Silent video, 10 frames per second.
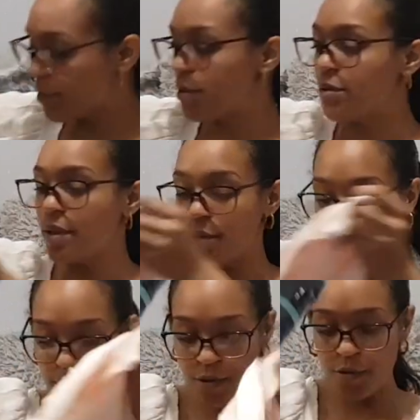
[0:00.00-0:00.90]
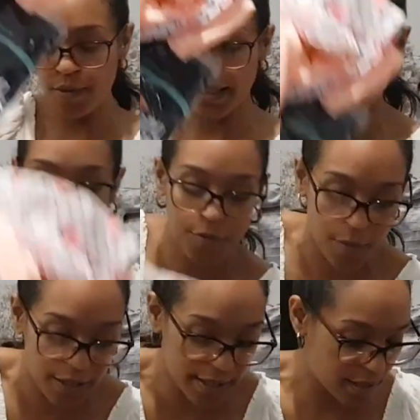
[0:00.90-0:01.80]
I'll do those. Oh, let's do
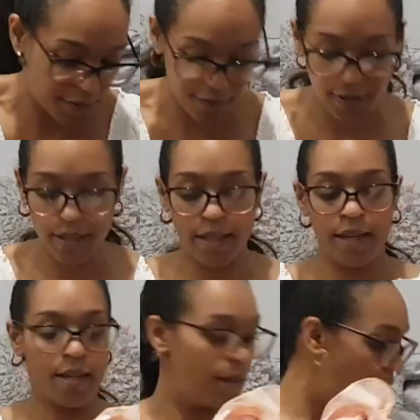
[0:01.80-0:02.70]
my stuff first, okay.